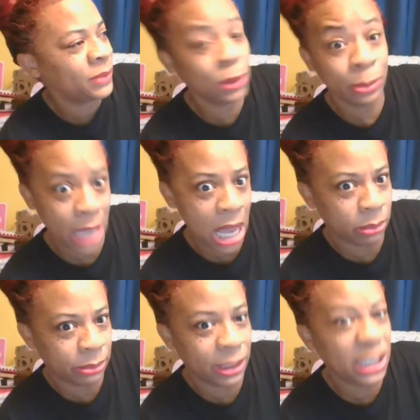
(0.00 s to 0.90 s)
little black
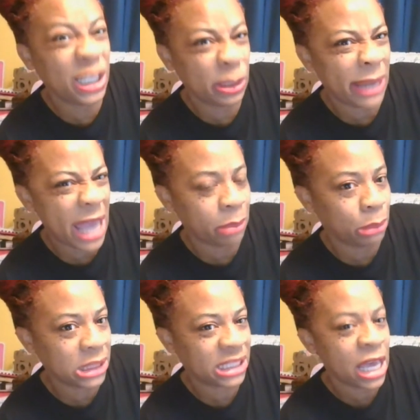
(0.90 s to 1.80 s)

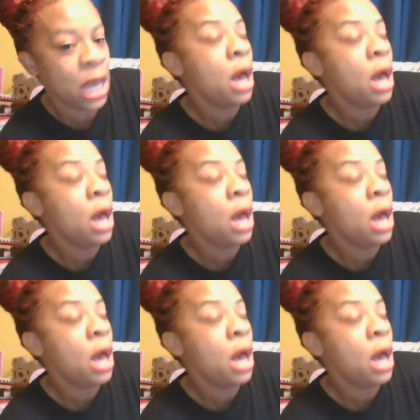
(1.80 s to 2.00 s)
book said,